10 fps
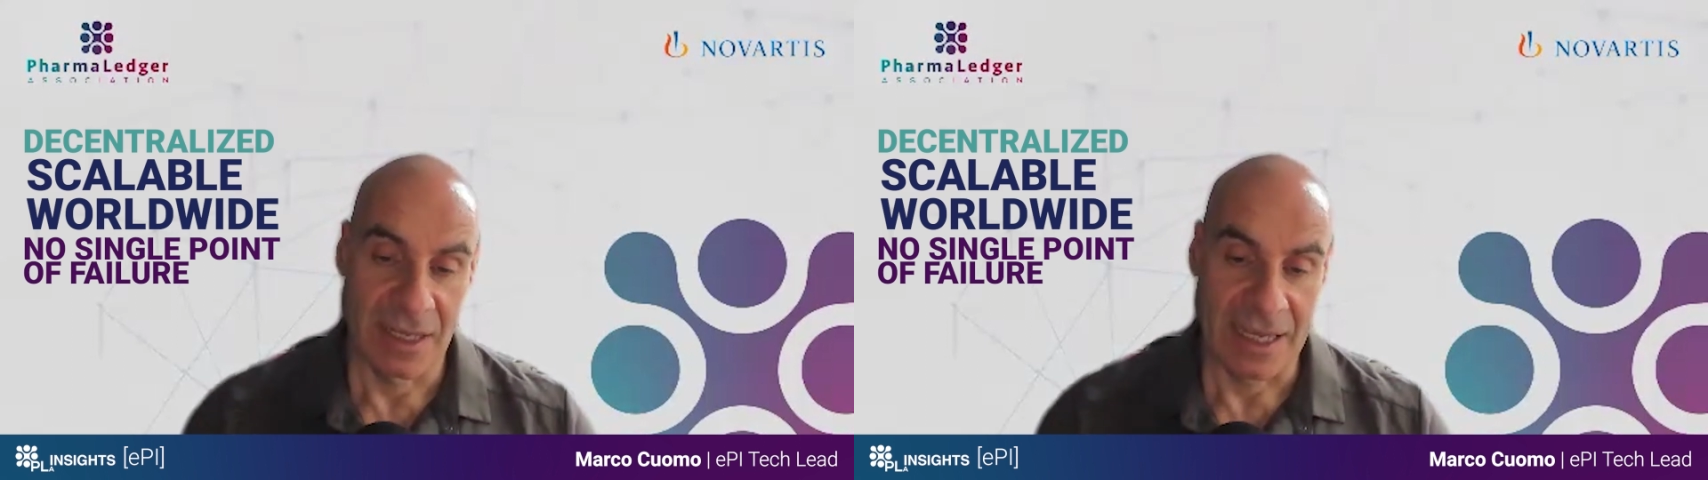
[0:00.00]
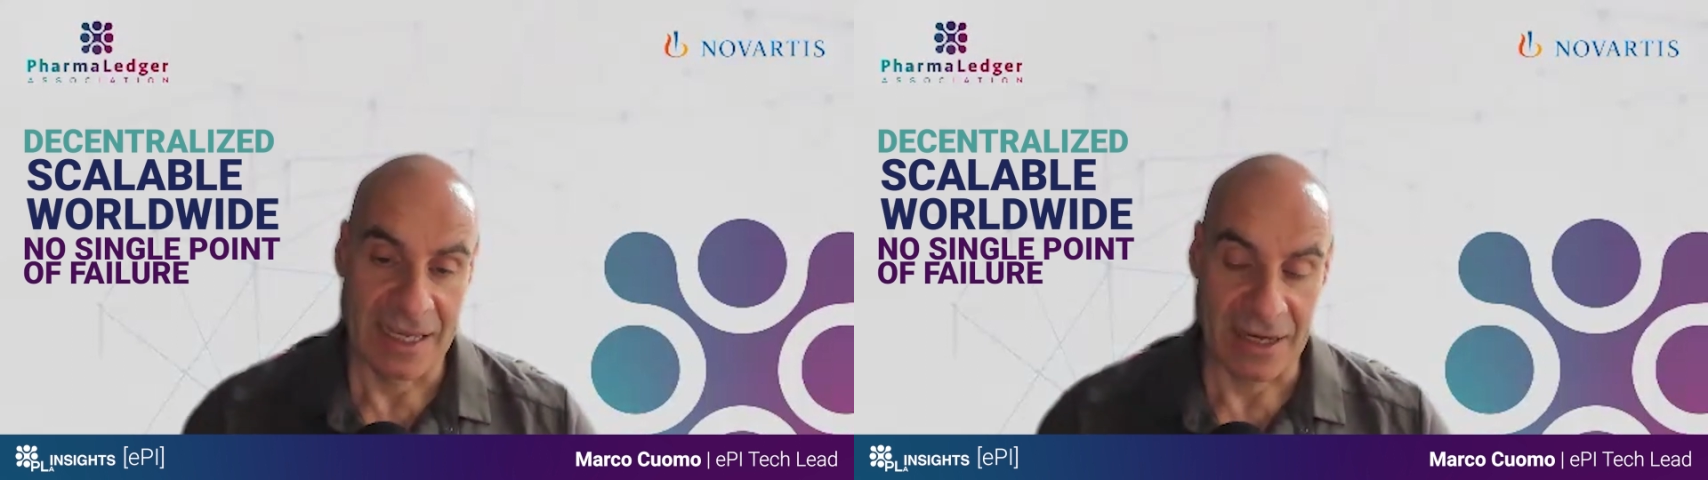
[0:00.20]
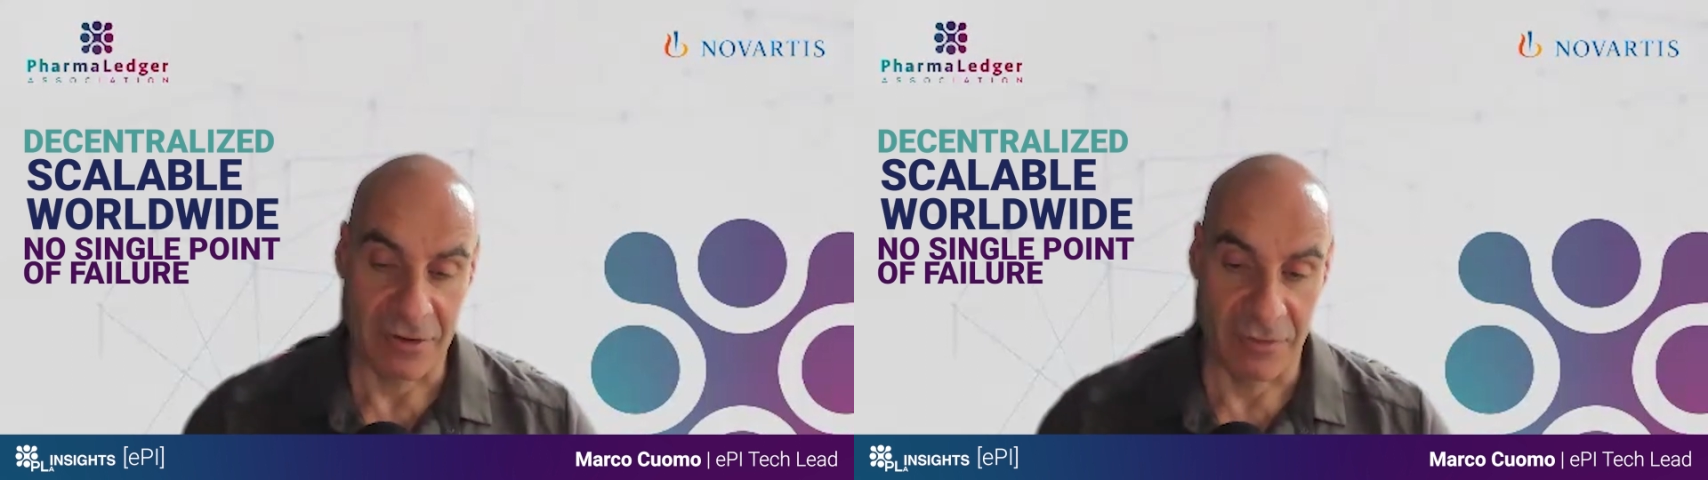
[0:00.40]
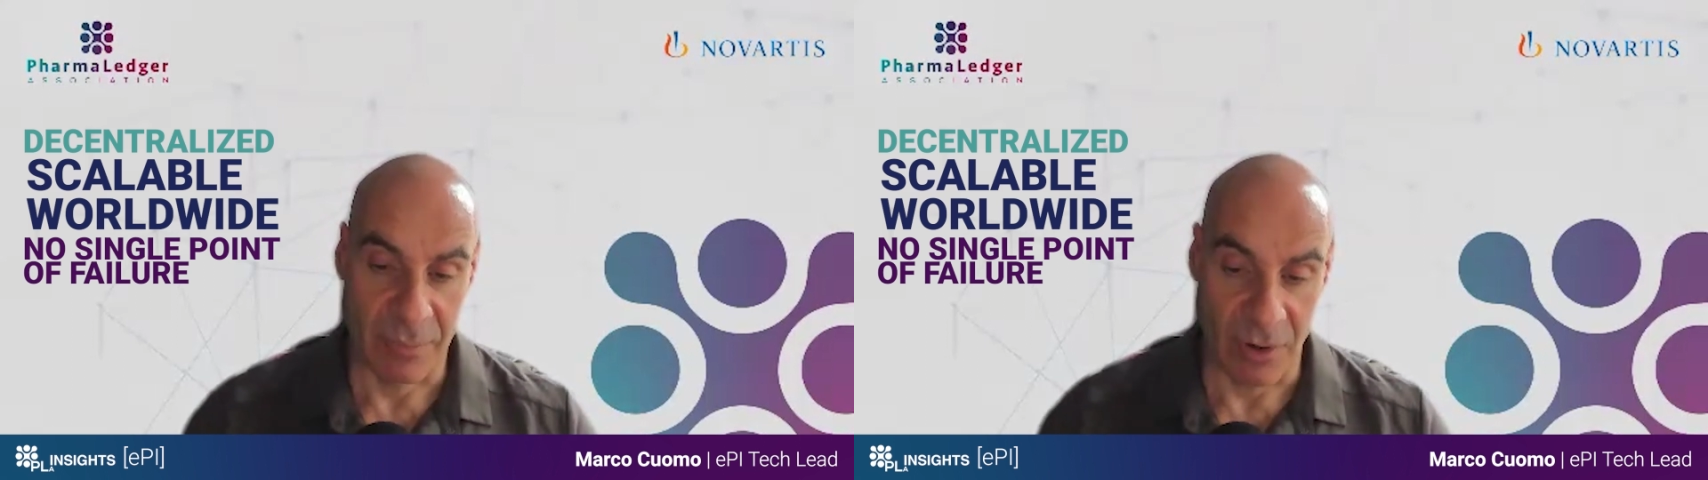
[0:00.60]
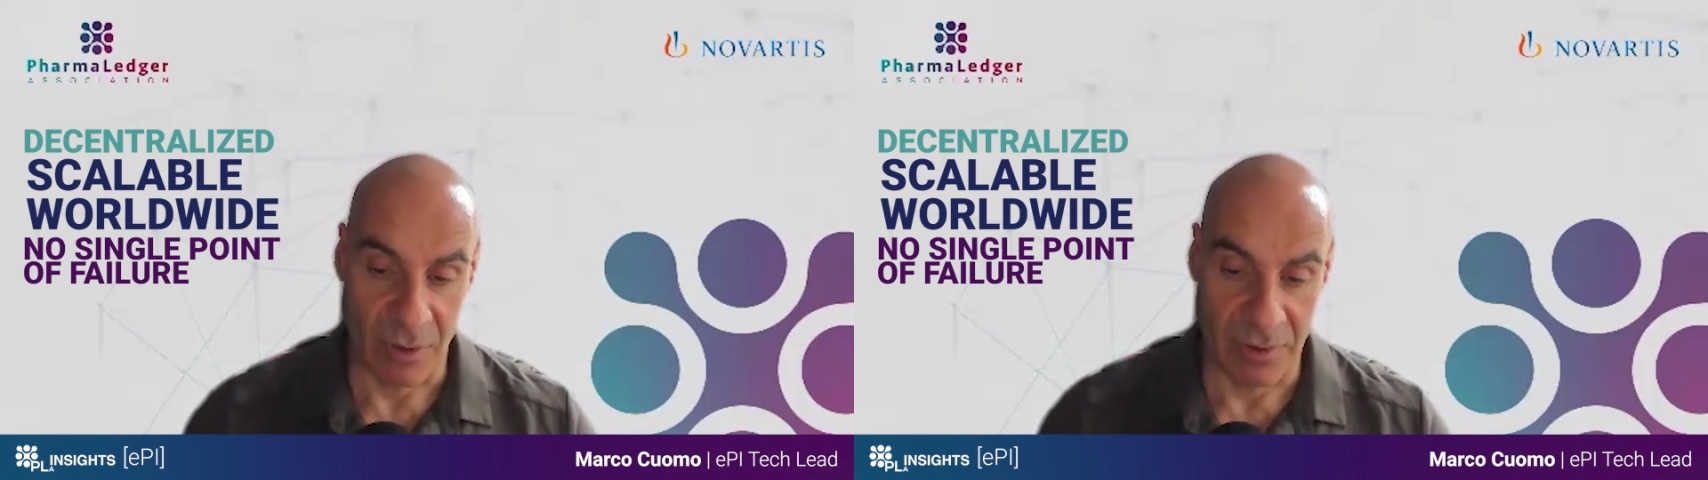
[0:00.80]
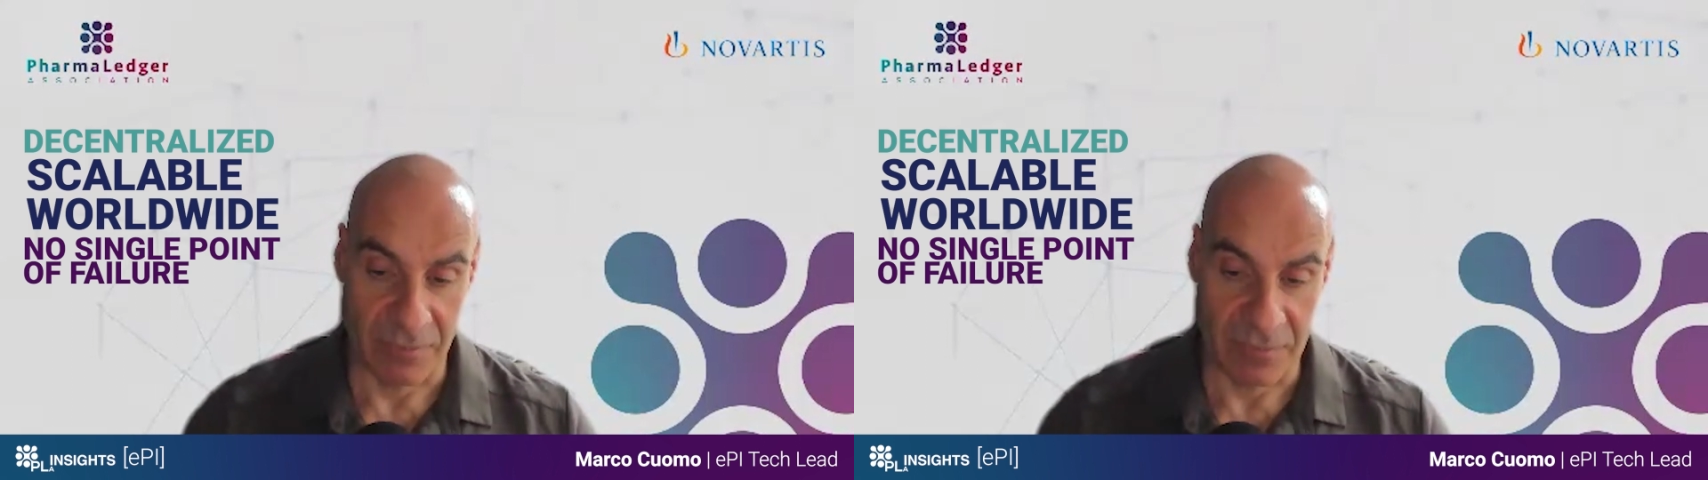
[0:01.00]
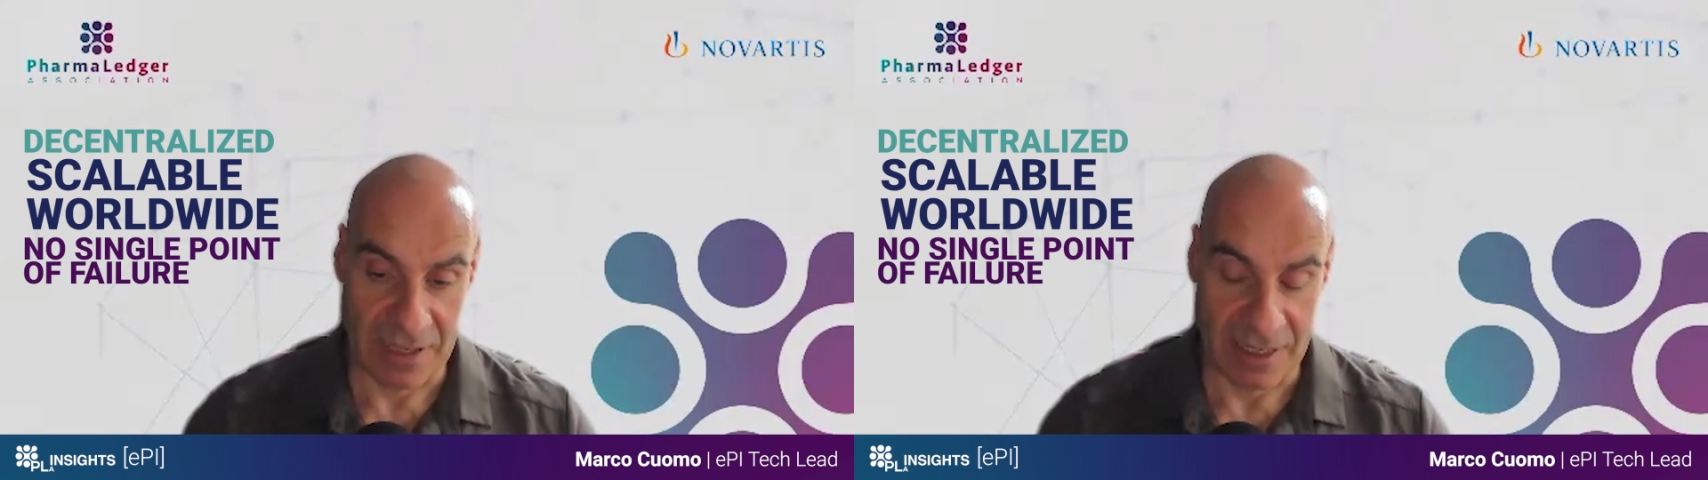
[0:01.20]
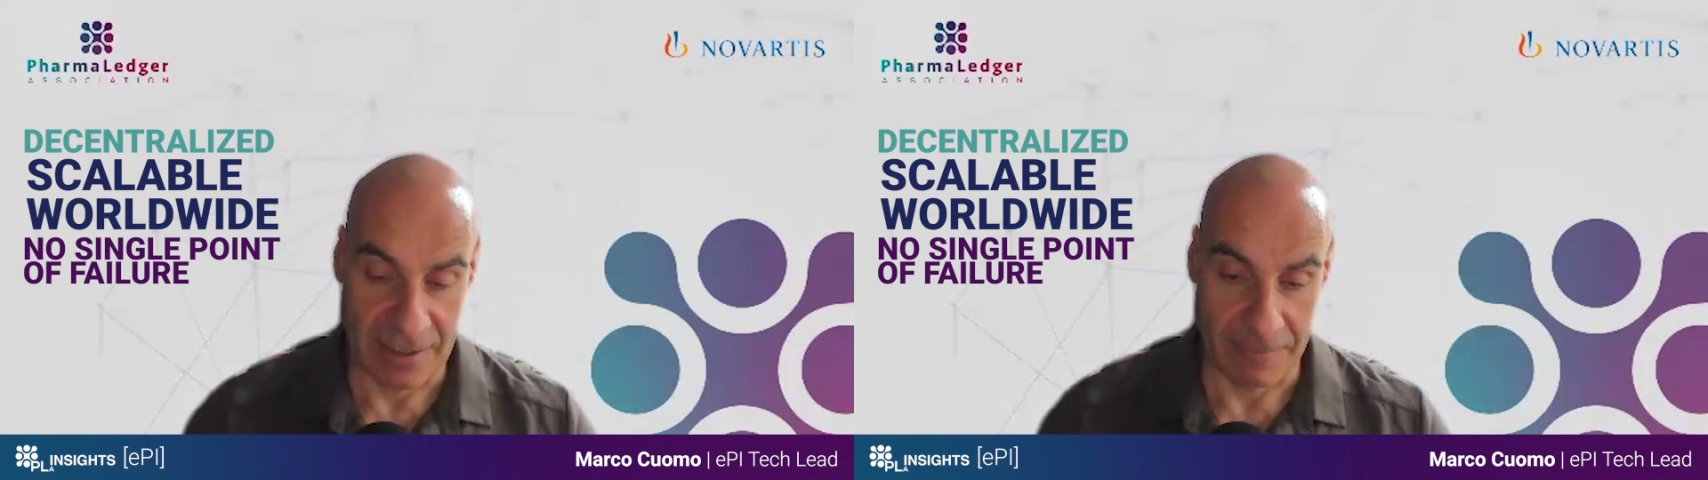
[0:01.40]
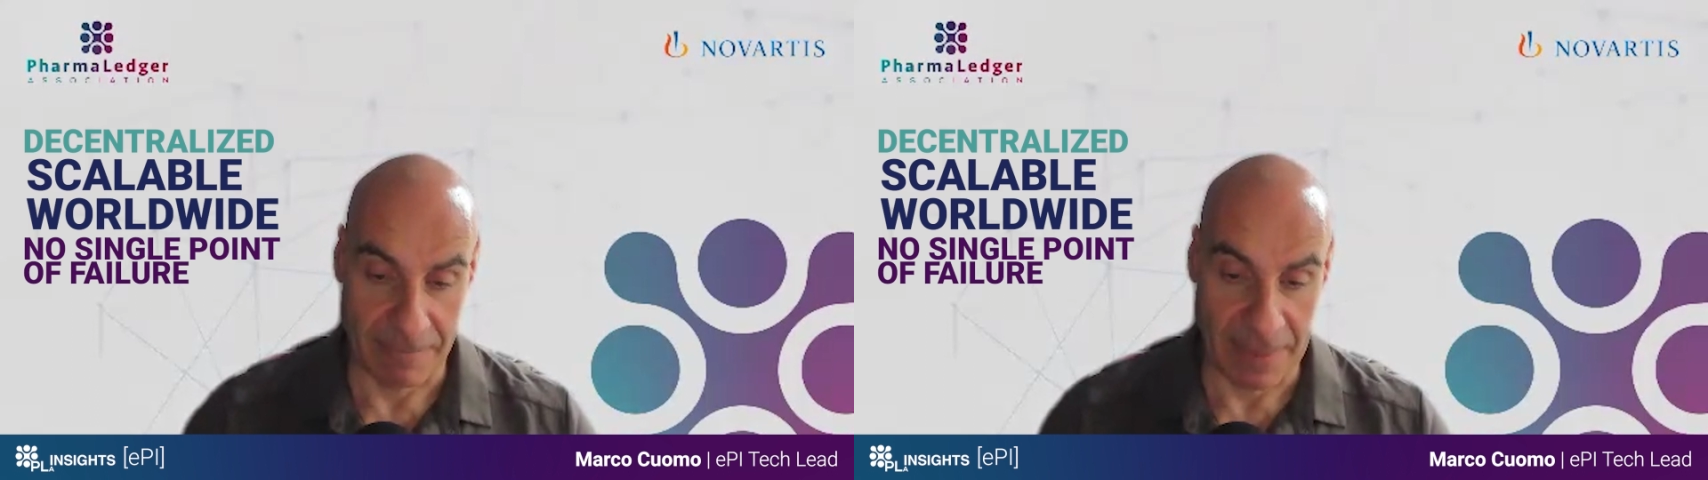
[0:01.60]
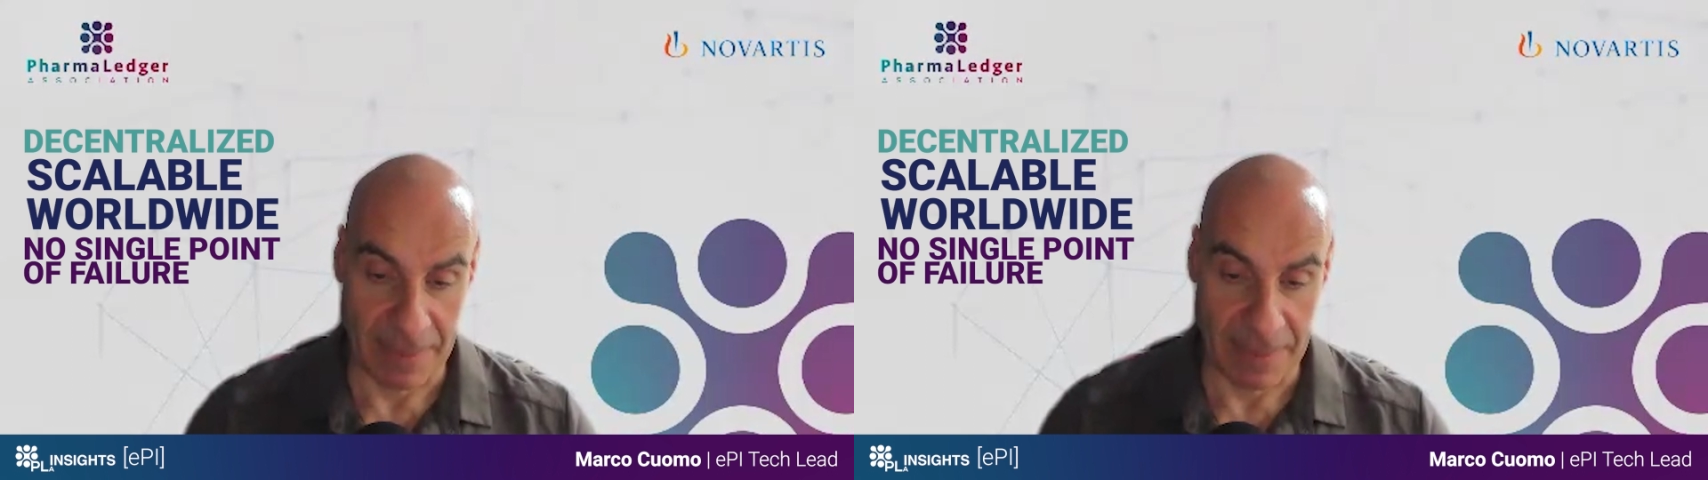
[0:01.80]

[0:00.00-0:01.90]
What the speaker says: a kind of a problem.